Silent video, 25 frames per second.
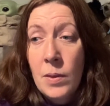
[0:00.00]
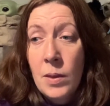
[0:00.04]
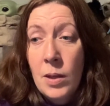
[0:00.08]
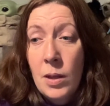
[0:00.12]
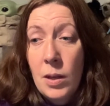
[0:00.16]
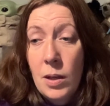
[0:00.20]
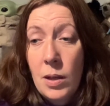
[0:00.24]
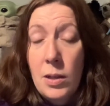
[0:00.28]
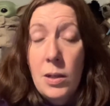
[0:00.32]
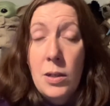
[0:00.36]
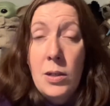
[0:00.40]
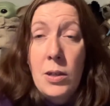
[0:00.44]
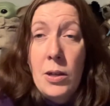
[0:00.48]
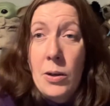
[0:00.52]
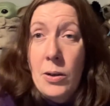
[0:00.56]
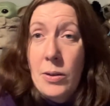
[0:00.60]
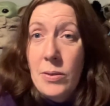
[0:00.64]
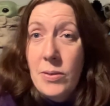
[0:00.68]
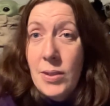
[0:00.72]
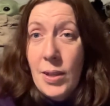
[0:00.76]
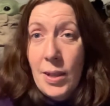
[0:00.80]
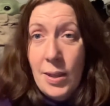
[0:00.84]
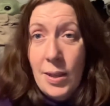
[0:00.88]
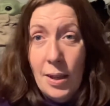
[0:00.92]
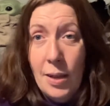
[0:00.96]
And I know I've
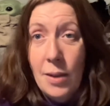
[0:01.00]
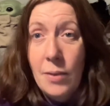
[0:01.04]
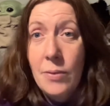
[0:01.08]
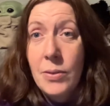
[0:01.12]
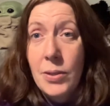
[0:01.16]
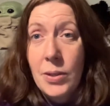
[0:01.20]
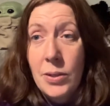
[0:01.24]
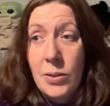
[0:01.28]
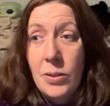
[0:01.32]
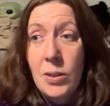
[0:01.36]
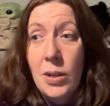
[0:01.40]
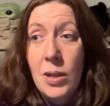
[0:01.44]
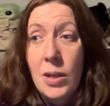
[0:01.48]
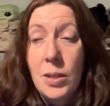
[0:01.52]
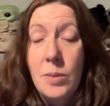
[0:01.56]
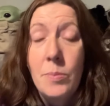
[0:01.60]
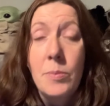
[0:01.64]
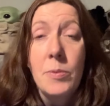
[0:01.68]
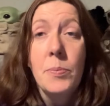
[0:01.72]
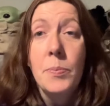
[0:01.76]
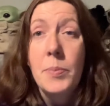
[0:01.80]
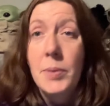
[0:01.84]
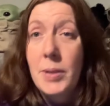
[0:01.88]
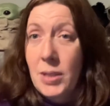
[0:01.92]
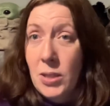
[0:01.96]
said that a few times,
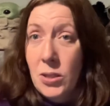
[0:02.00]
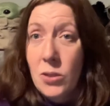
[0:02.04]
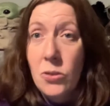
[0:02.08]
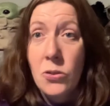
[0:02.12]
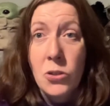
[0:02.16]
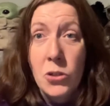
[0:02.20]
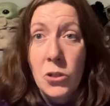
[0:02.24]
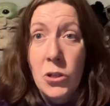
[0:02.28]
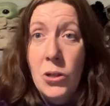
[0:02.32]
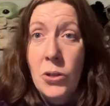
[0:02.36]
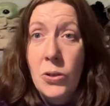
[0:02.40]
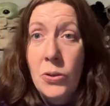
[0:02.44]
but it's true.